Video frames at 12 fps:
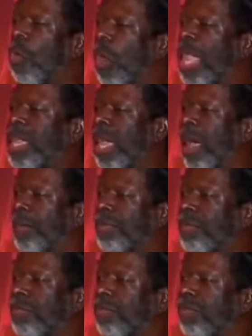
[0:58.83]
"Wake up."
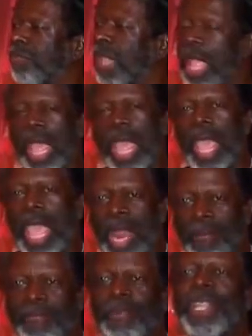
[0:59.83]
And
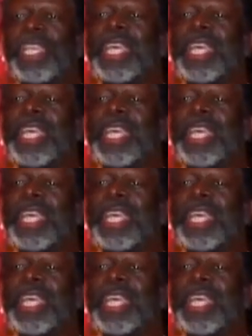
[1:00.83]
I'm fully